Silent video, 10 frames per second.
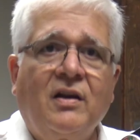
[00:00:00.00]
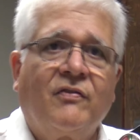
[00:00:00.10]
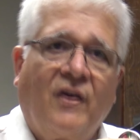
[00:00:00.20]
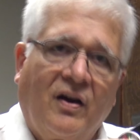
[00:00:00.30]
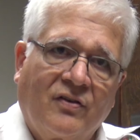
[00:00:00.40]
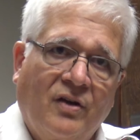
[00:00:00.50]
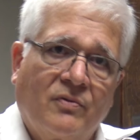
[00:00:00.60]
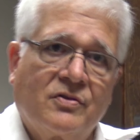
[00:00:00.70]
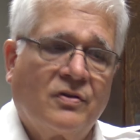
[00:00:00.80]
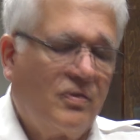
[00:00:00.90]
your fire
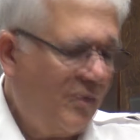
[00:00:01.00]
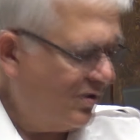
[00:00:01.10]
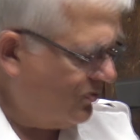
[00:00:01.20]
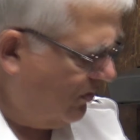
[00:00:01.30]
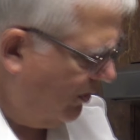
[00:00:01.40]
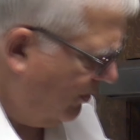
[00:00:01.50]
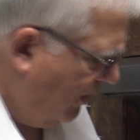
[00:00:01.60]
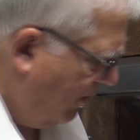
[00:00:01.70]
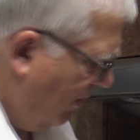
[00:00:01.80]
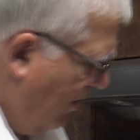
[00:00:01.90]
extinguishers and make sure that
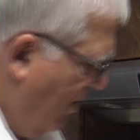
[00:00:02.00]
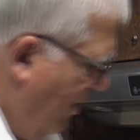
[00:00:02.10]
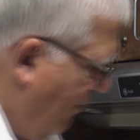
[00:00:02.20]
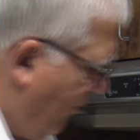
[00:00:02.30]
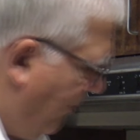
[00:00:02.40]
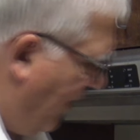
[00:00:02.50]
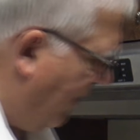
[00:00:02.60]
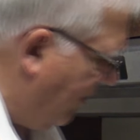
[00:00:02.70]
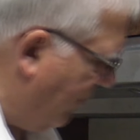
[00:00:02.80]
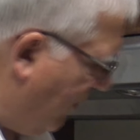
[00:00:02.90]
they're prepared and